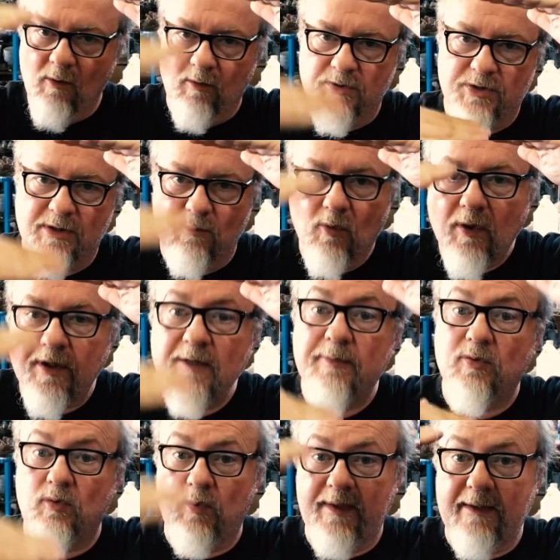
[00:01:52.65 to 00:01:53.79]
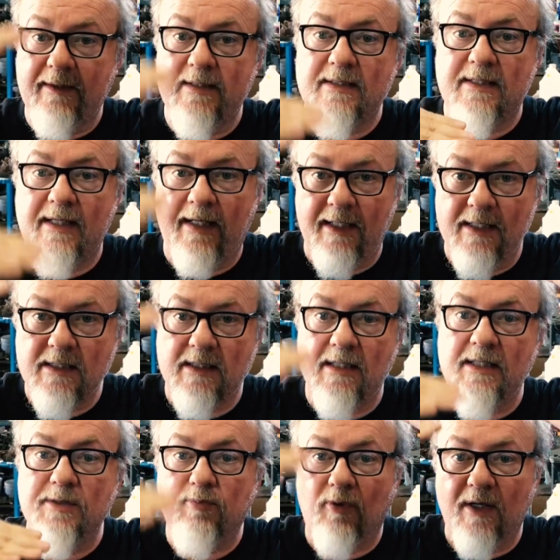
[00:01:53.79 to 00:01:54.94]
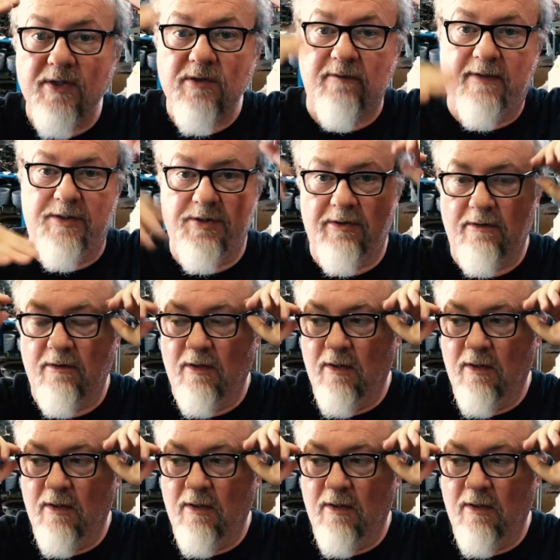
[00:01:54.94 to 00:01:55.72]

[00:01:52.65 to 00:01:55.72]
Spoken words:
Well, somewhere in between these days is preservation.